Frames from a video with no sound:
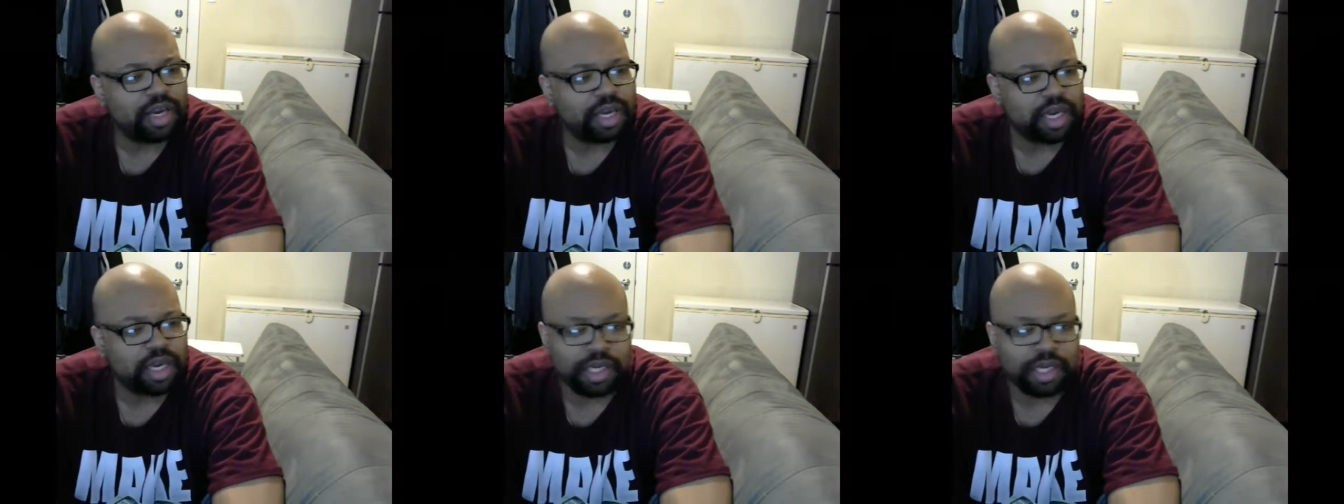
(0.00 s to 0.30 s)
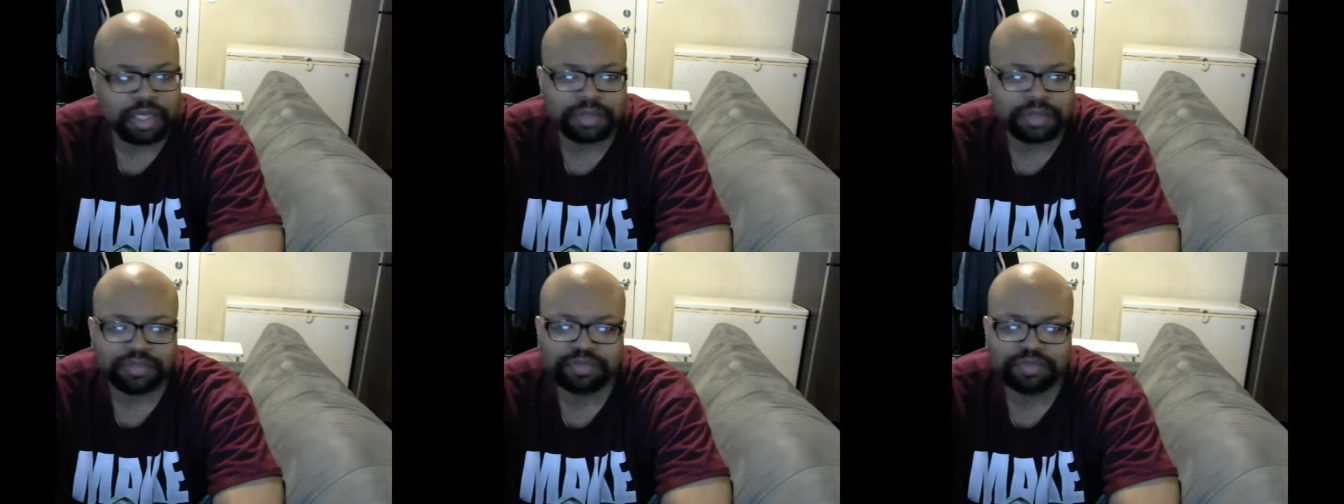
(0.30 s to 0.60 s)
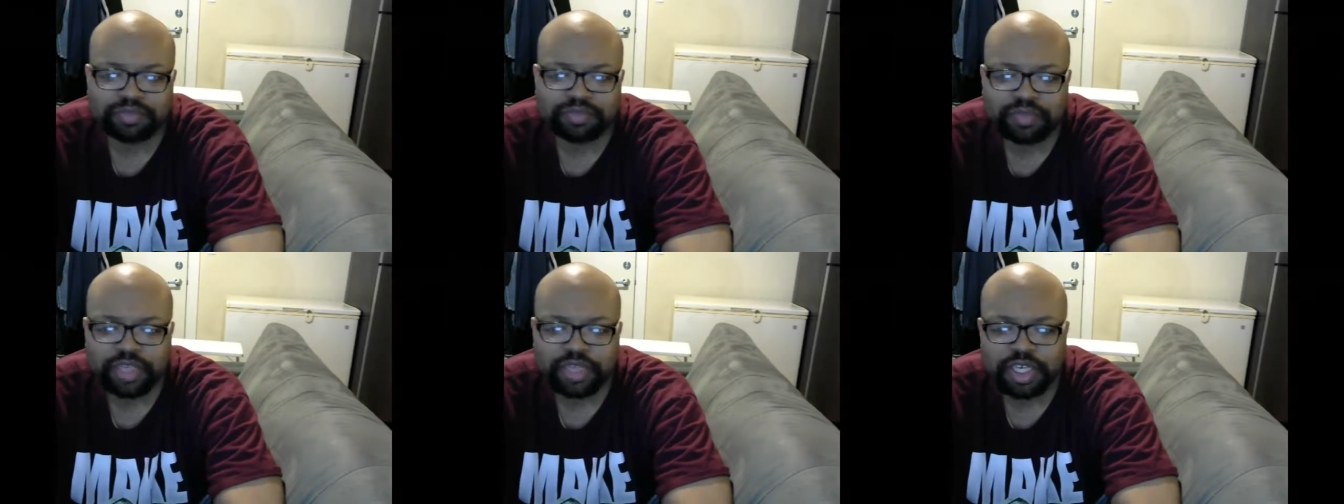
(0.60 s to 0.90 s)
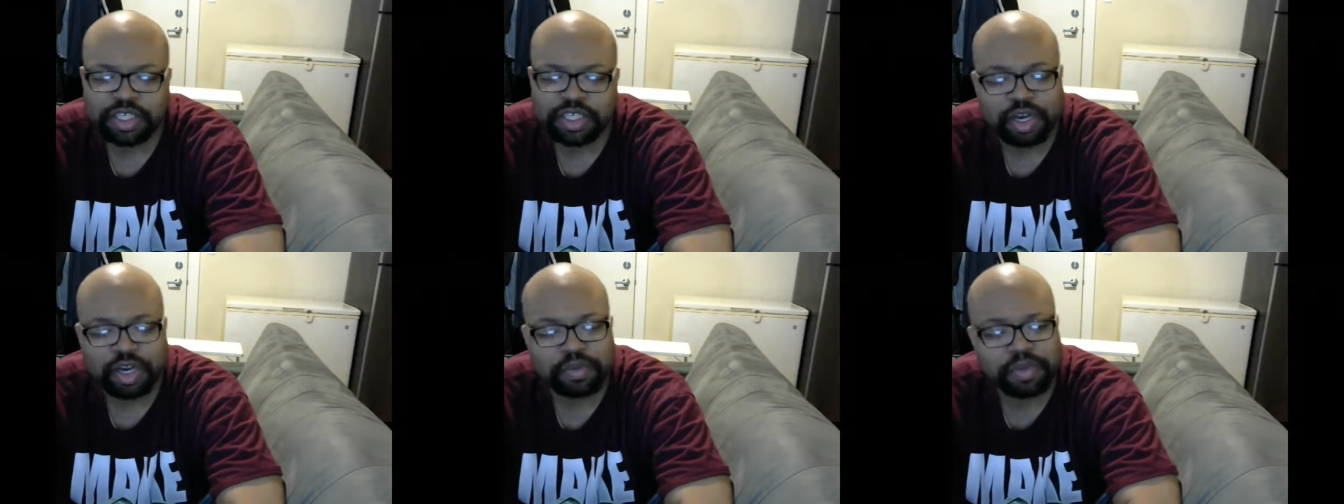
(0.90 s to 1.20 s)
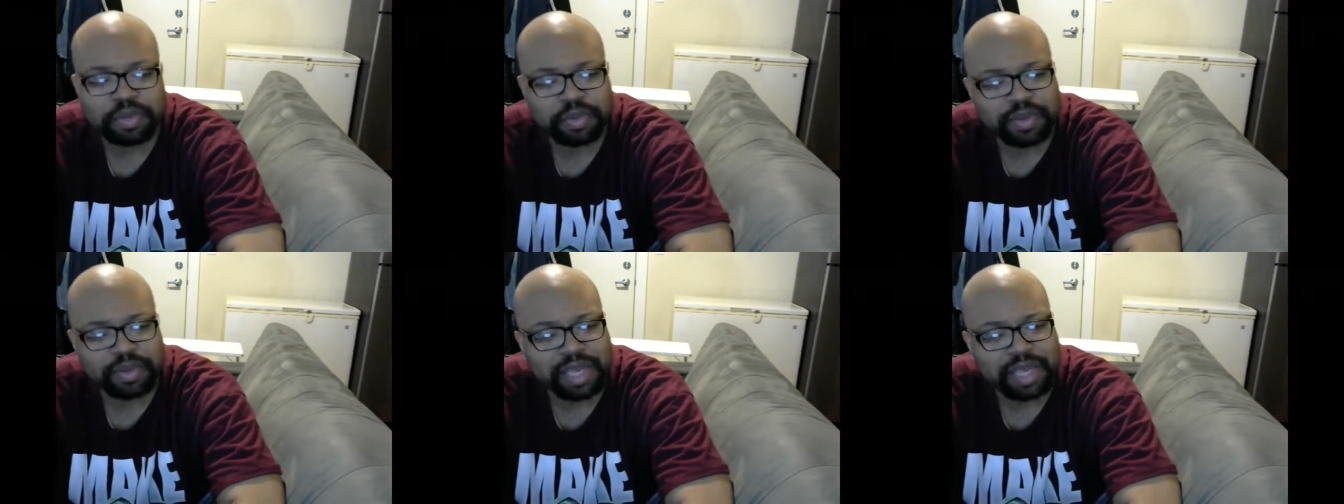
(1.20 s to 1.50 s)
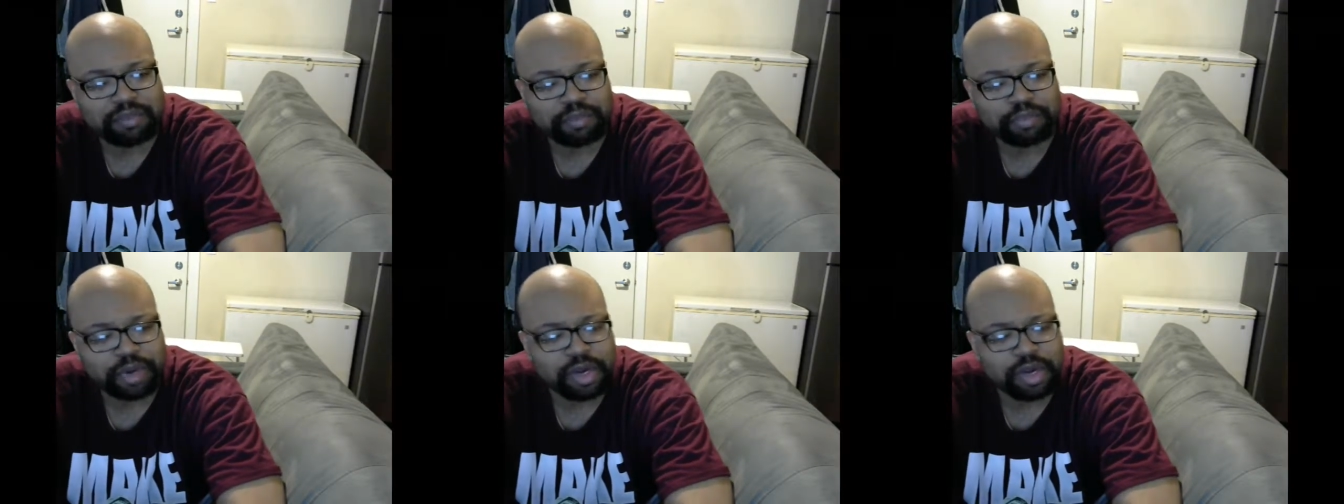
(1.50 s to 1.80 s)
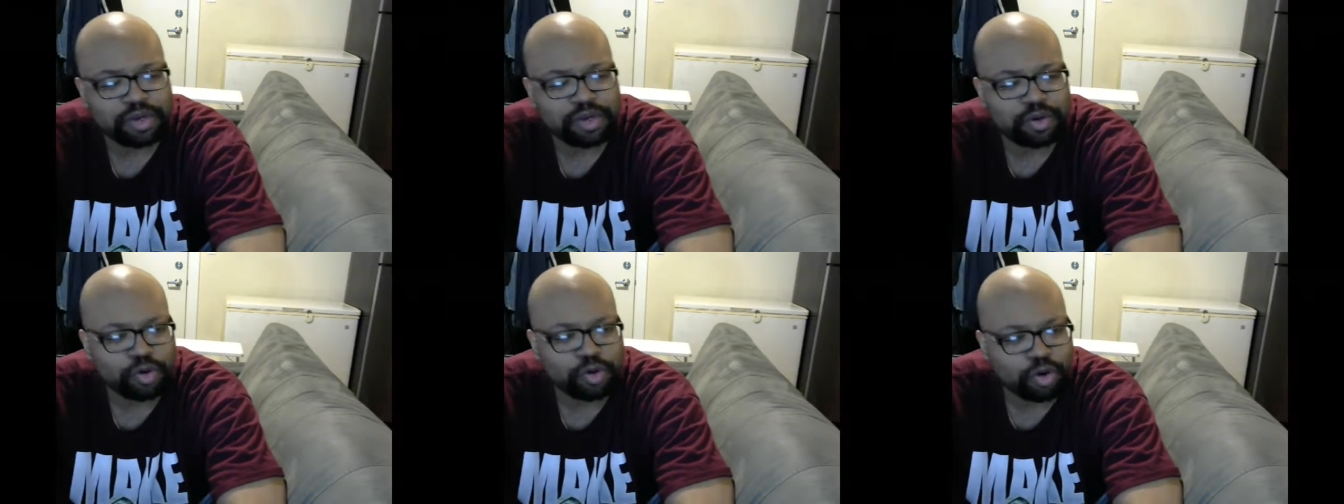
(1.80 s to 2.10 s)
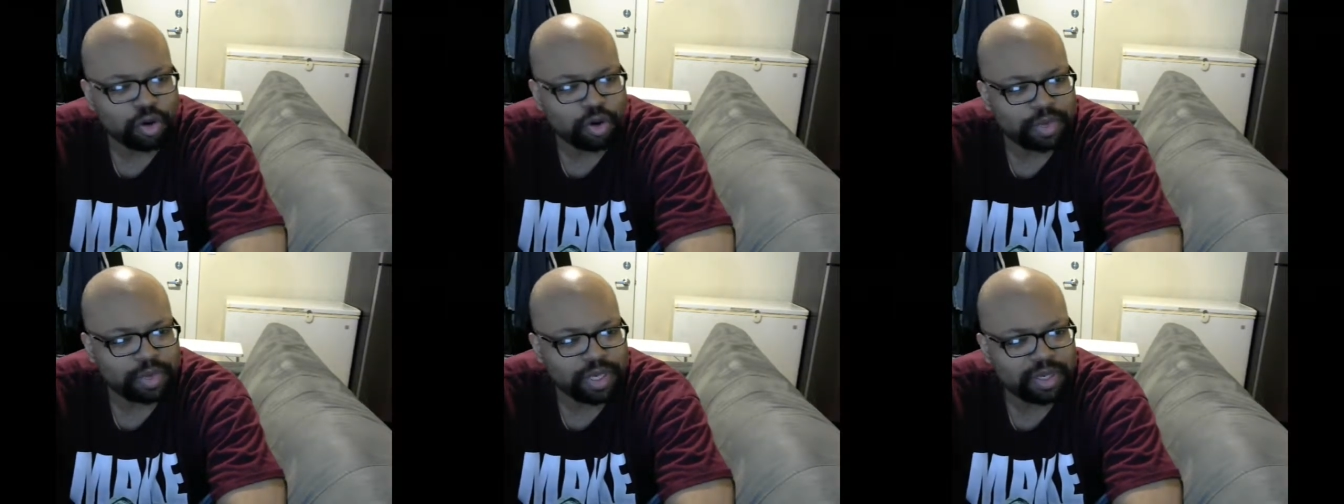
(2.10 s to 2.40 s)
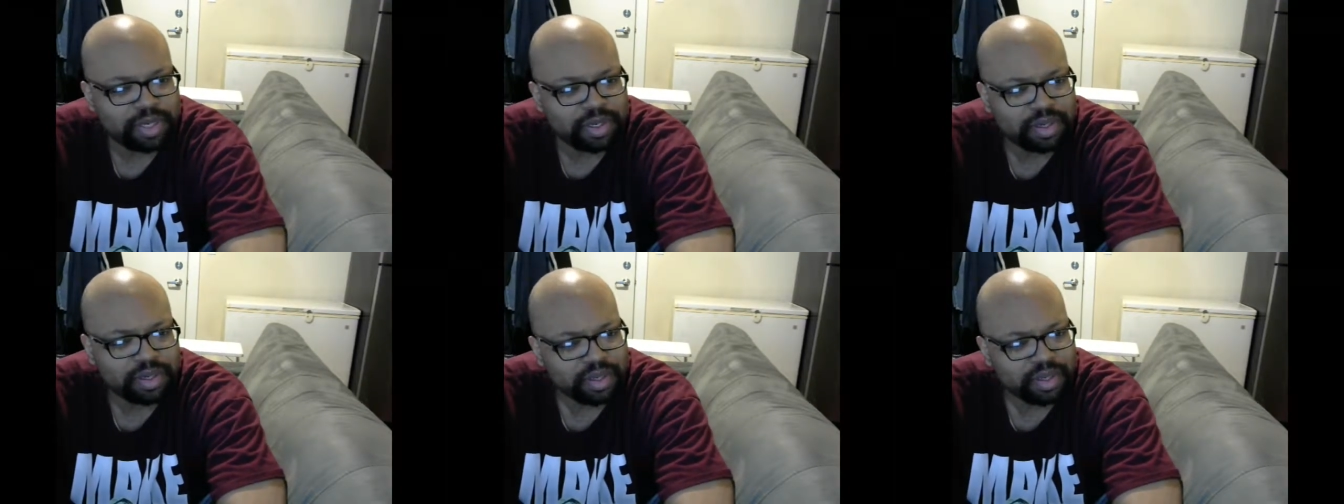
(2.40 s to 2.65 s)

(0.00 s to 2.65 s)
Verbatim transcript: Um, it's hurt people like Baron Corbin.